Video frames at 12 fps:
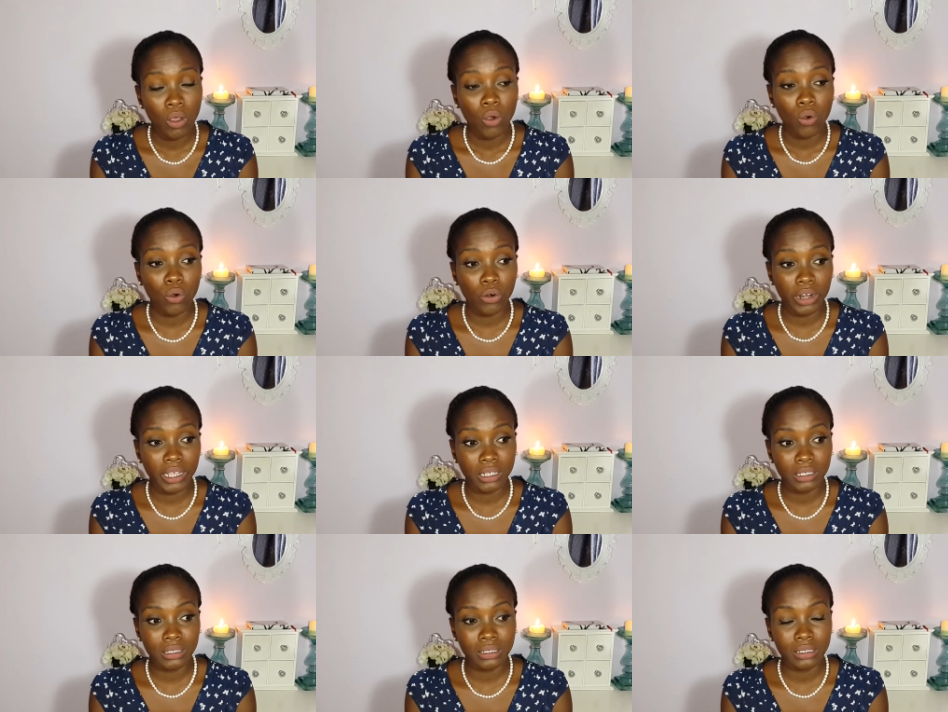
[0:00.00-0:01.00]
or
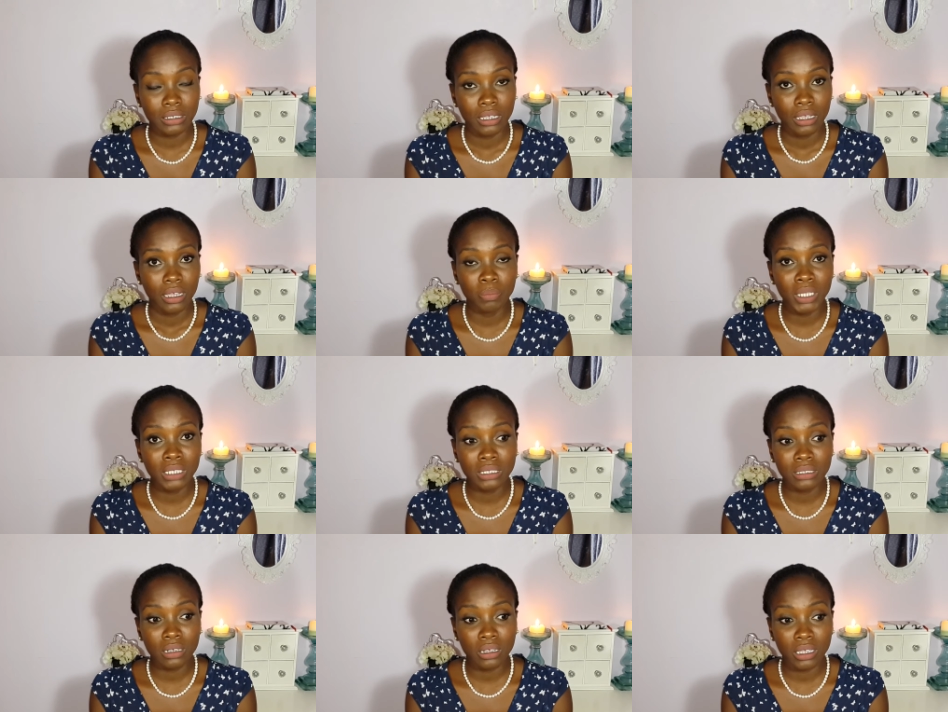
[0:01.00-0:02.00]
else be
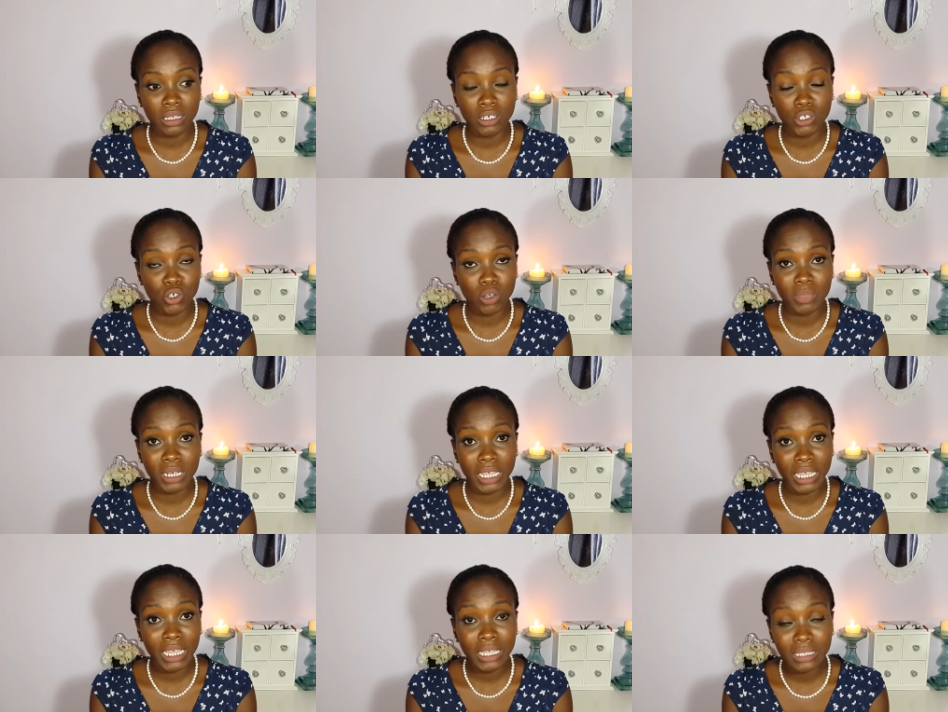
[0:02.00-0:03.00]
stuck in a job that I
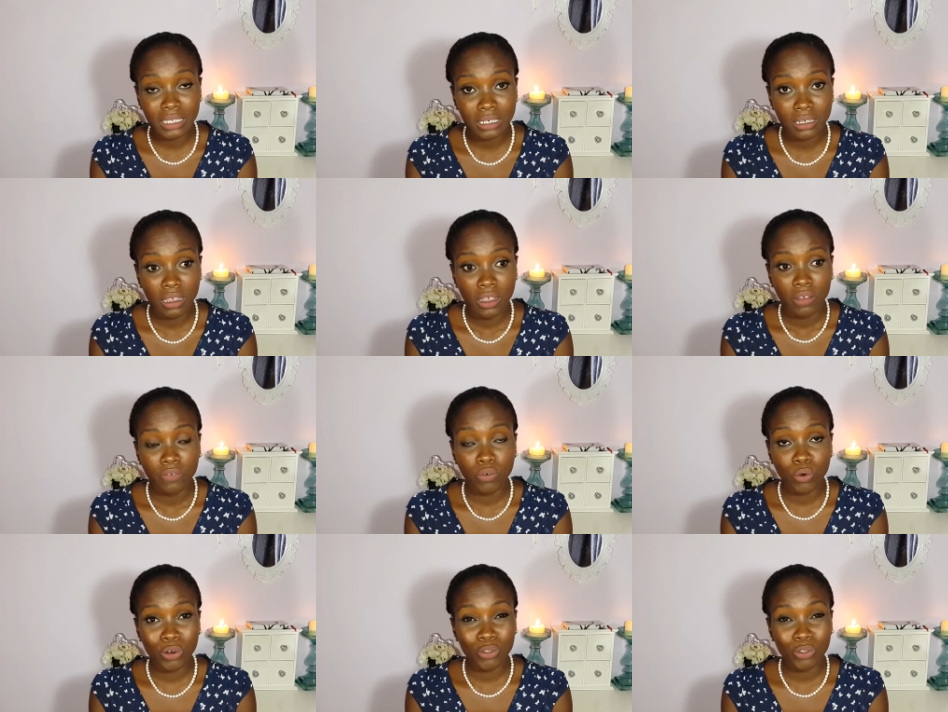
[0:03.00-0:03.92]
hated for